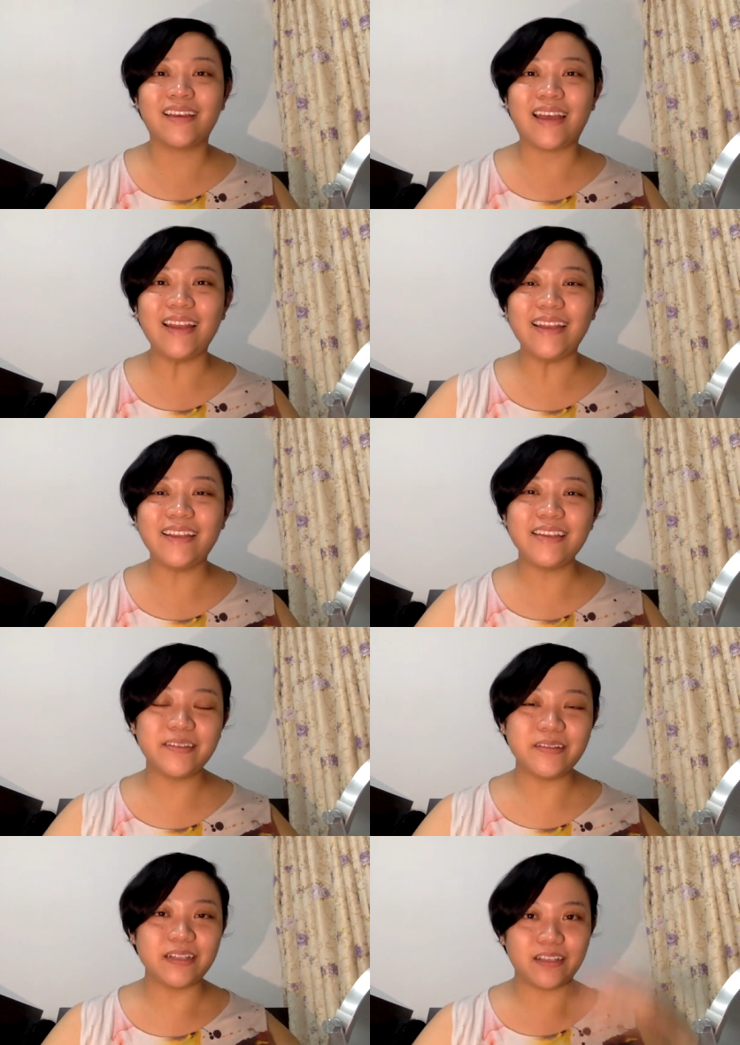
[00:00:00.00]
Hi ladies,
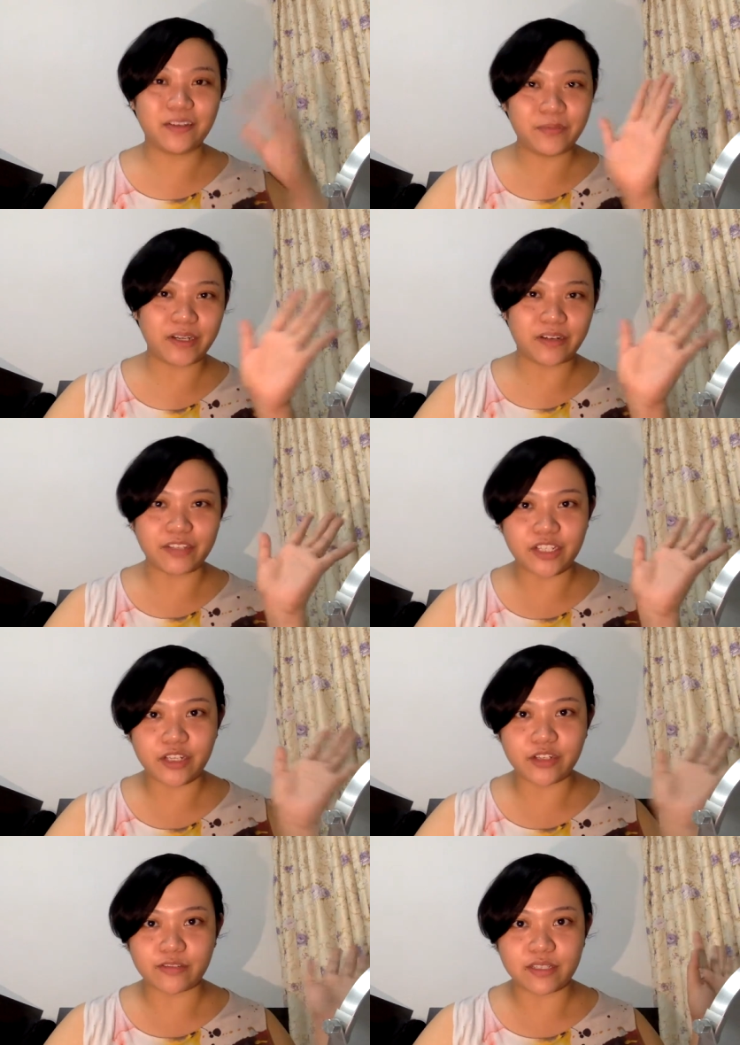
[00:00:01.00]
so a little bit of a
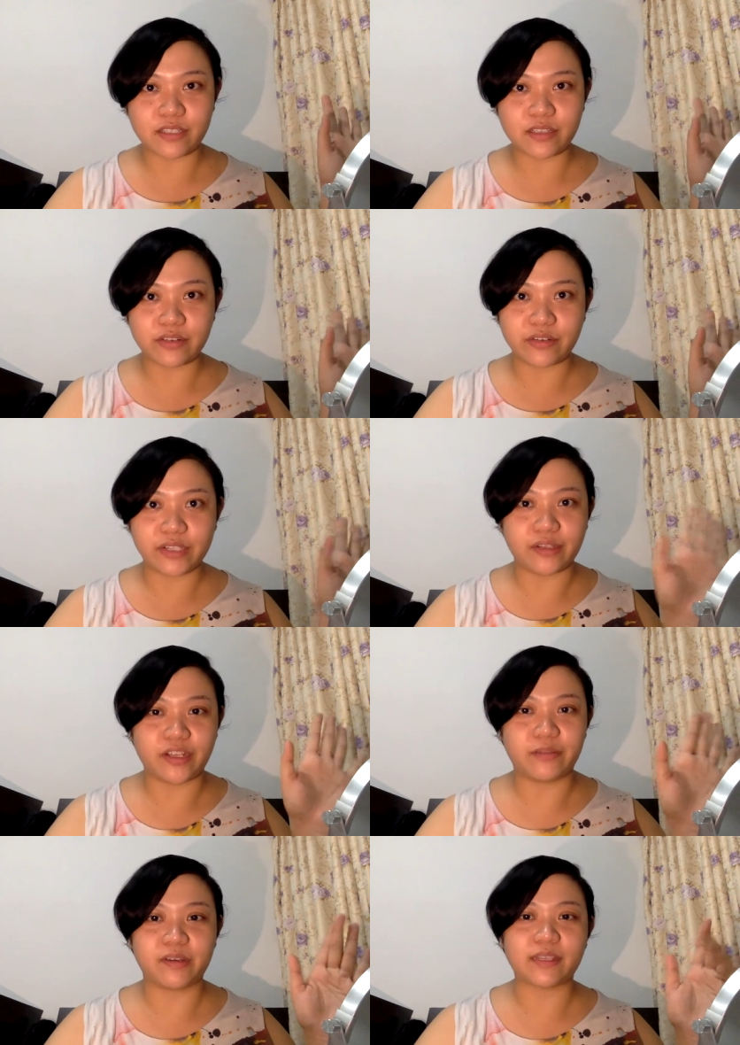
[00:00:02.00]
change of scenery
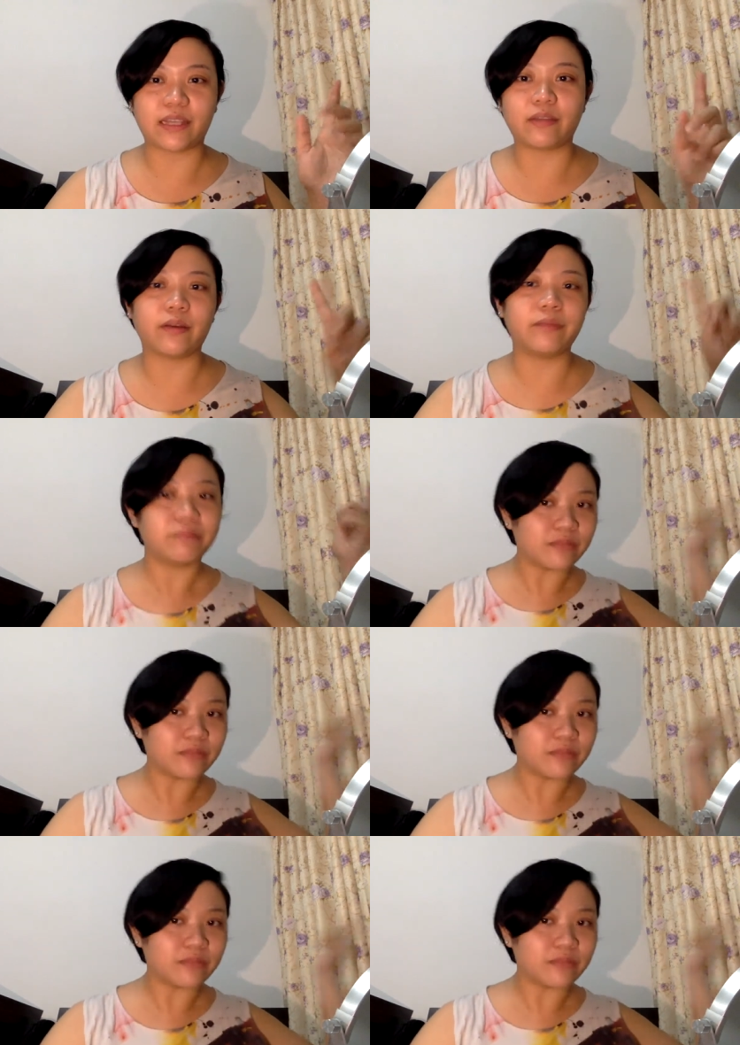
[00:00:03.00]
today because I thought